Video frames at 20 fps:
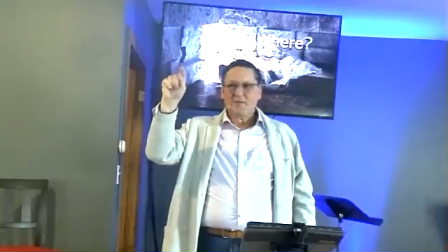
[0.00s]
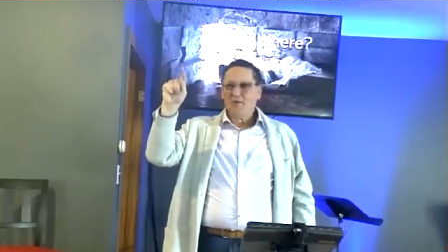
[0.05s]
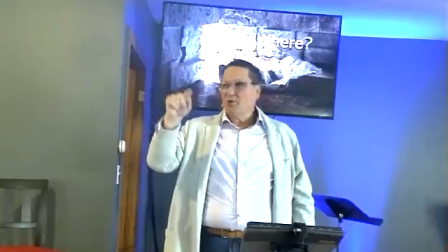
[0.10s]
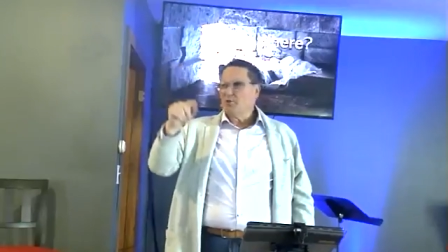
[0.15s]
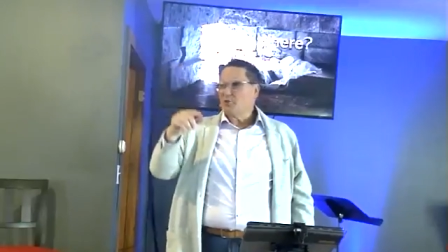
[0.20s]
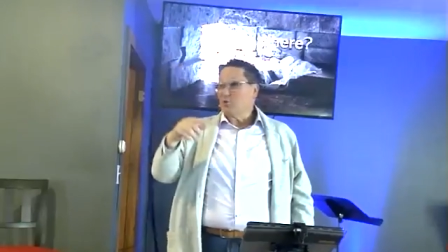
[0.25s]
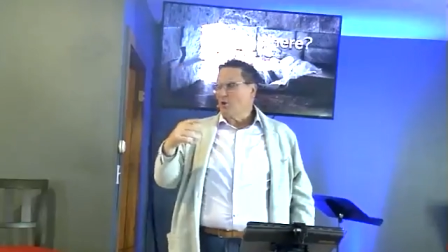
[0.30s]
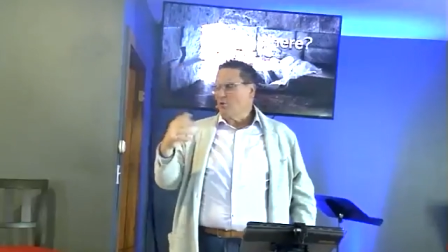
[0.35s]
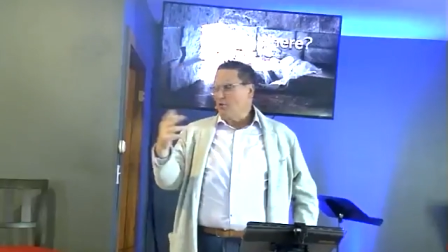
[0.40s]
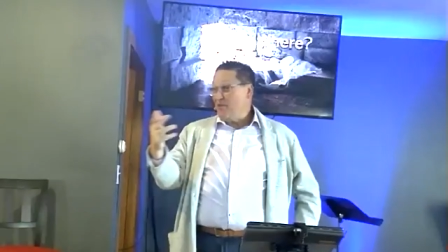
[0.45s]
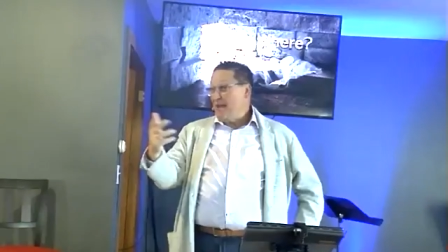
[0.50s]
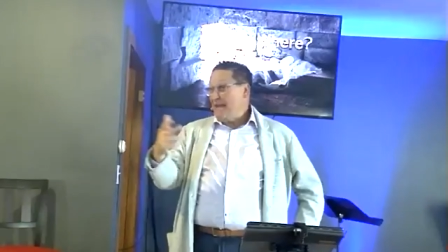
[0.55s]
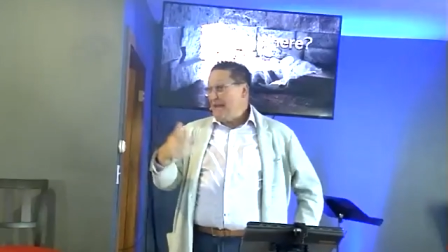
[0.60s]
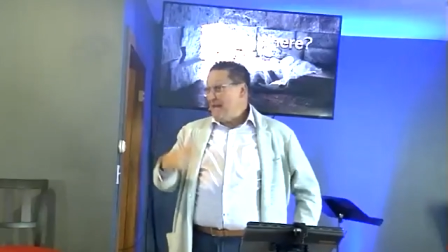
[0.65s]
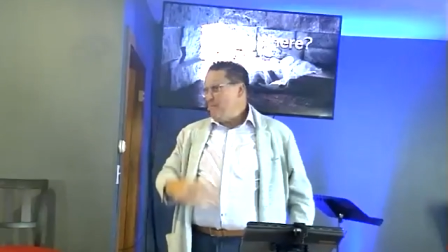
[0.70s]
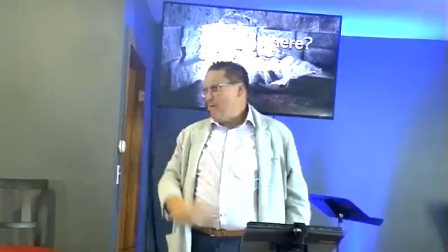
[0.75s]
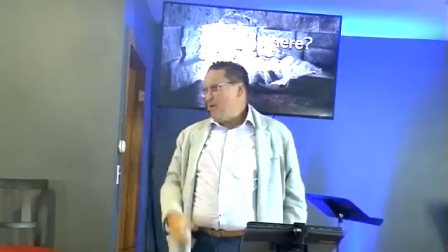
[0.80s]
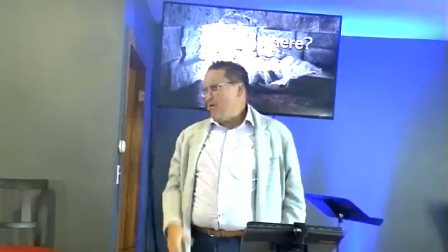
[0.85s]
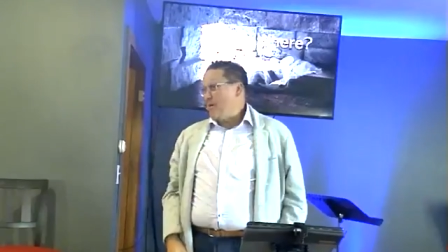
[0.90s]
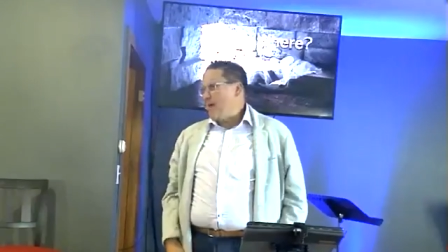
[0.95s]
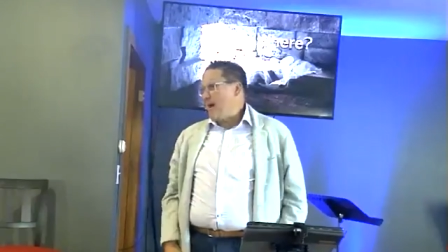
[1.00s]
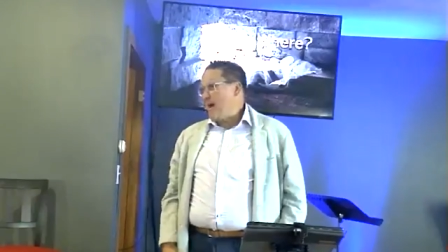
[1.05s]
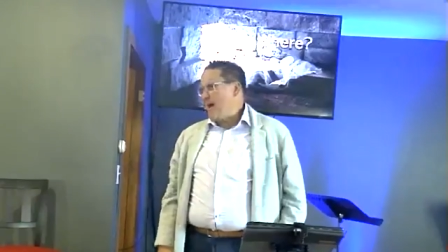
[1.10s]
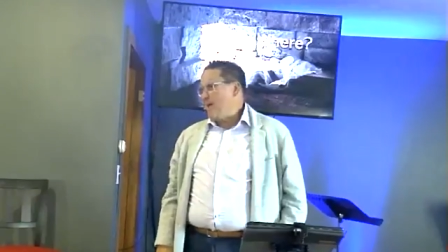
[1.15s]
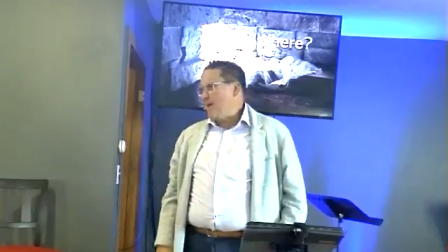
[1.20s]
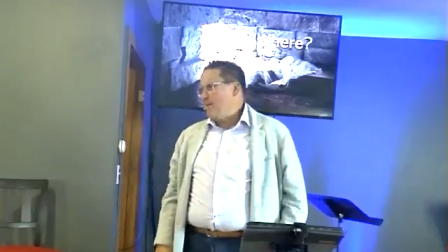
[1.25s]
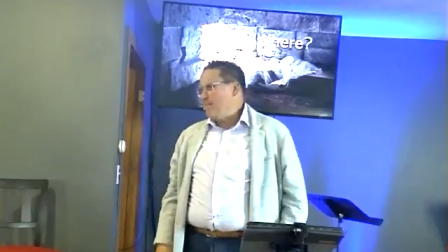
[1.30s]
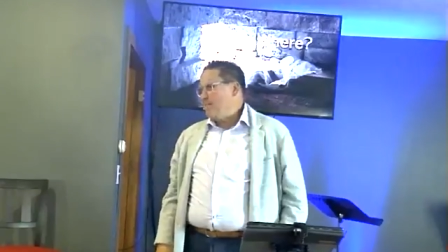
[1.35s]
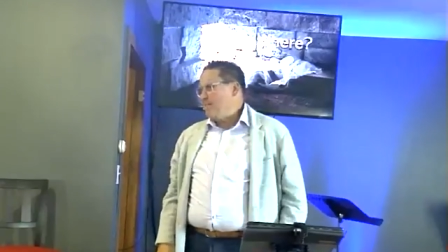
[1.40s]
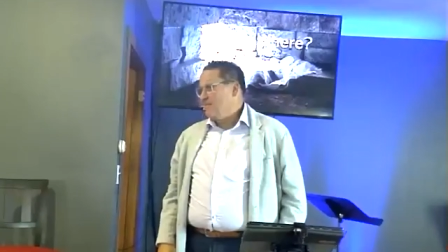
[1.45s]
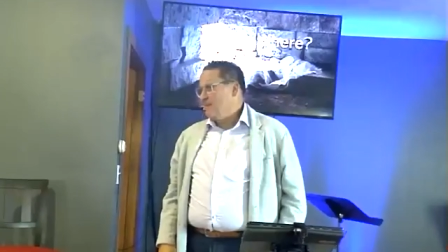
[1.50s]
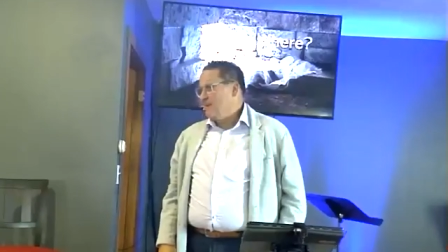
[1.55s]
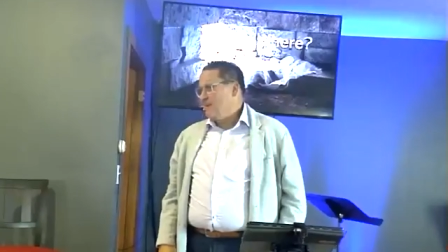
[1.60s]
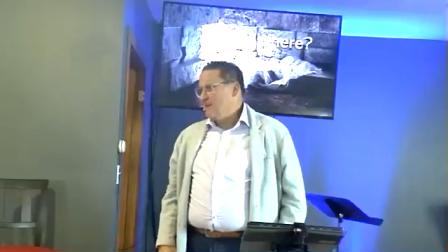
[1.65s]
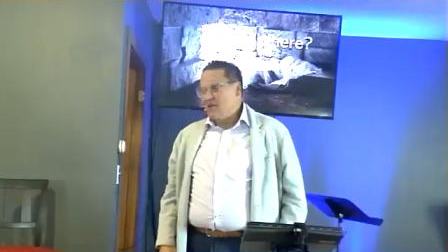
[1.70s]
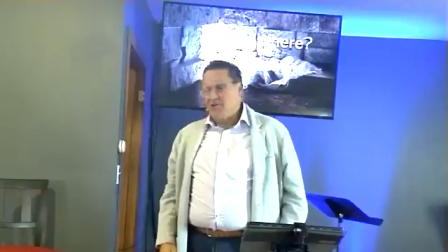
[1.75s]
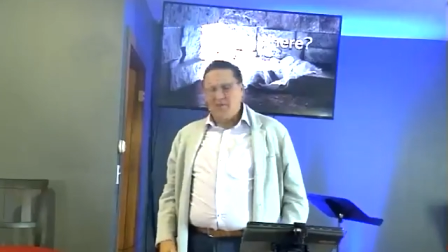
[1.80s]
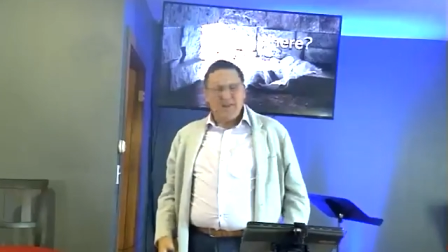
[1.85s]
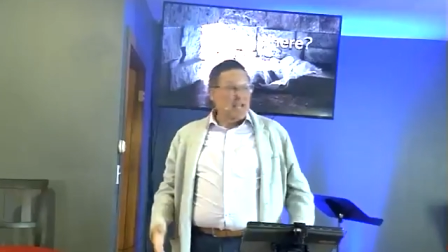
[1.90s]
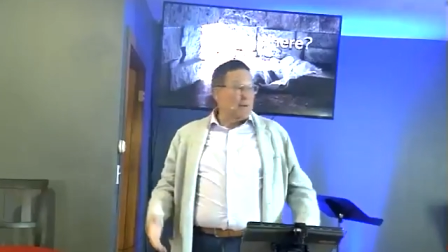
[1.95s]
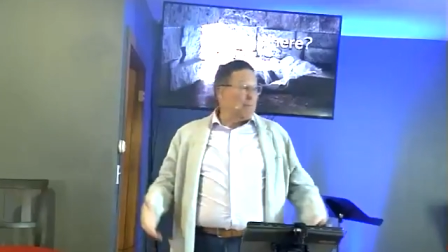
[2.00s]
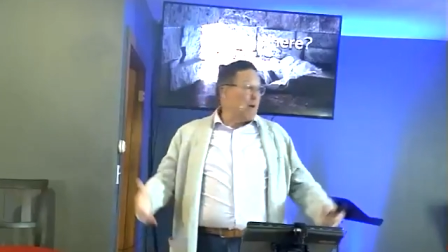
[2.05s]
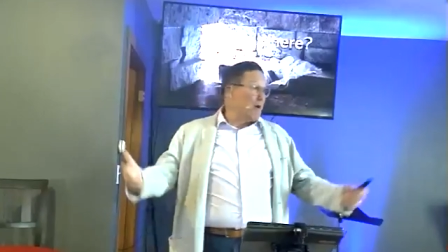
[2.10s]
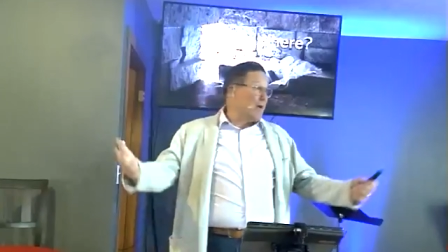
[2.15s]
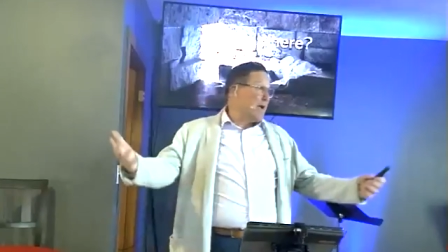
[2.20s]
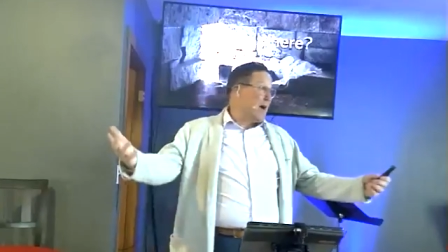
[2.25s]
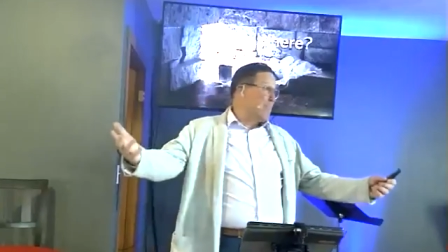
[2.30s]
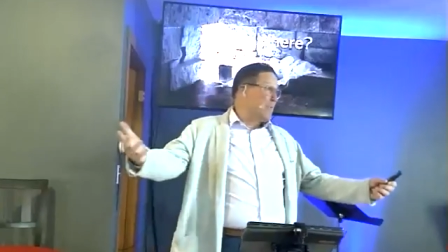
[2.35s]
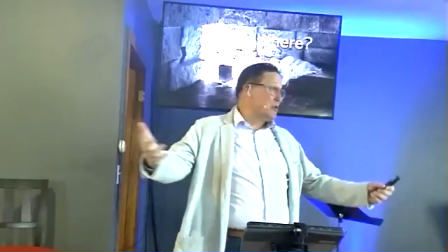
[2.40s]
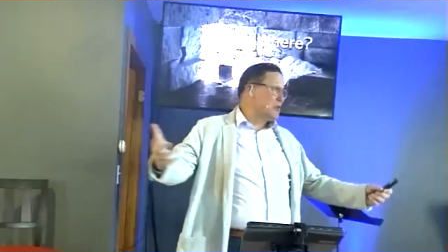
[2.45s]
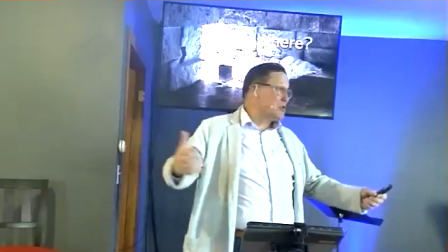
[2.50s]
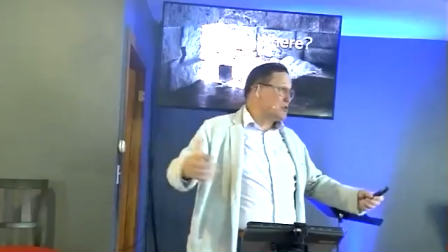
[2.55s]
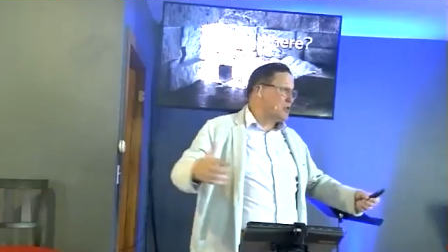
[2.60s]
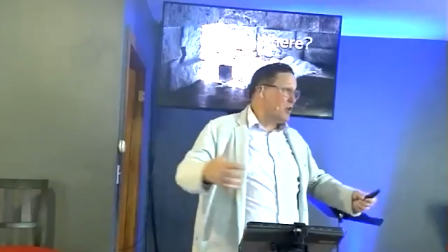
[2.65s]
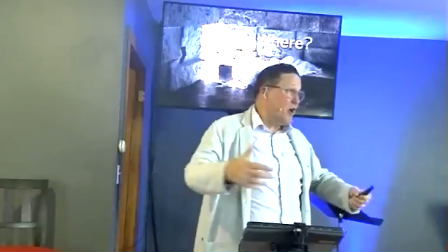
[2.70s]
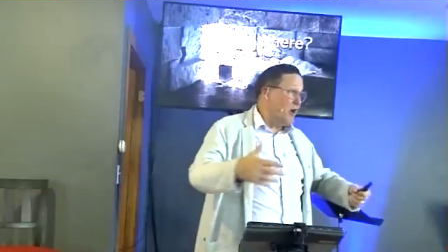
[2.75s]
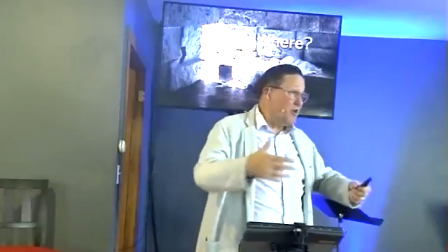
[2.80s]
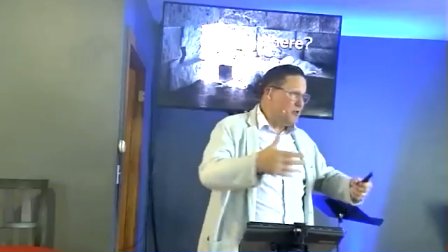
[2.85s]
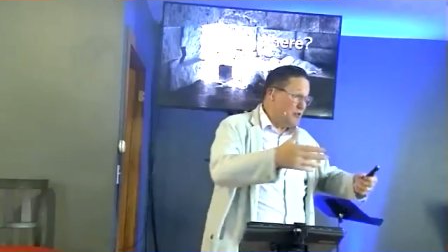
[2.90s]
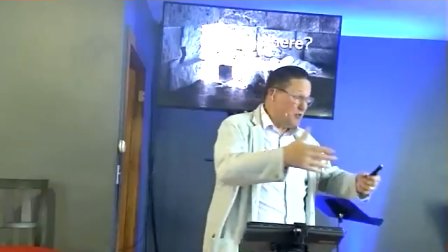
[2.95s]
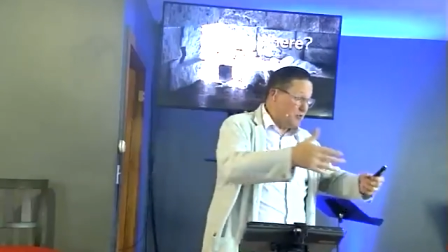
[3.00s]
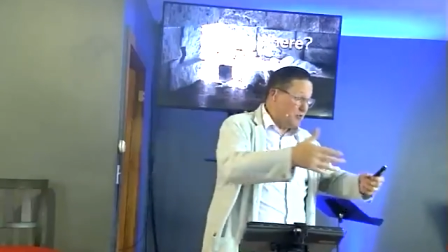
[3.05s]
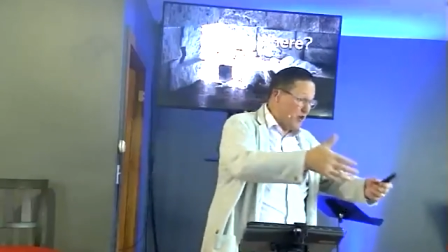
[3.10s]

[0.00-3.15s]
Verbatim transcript: You start thinking about God. You think about coming to church,